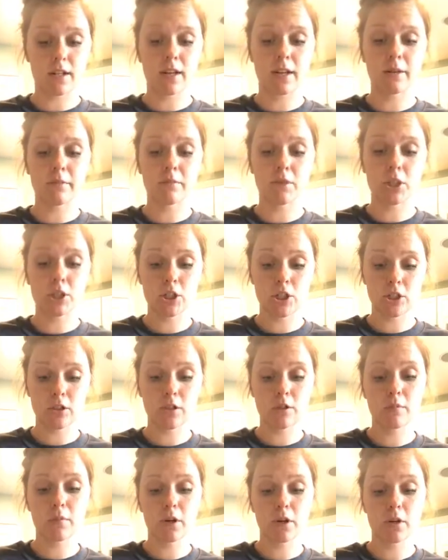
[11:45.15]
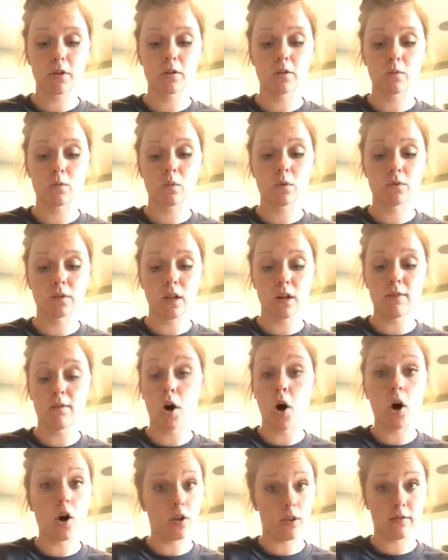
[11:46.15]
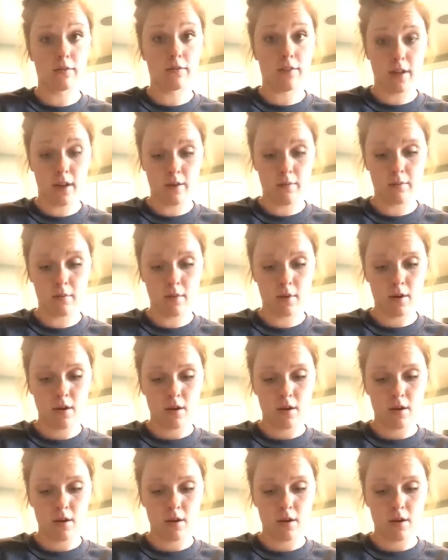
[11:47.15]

and I'm sure the birds will love all of them.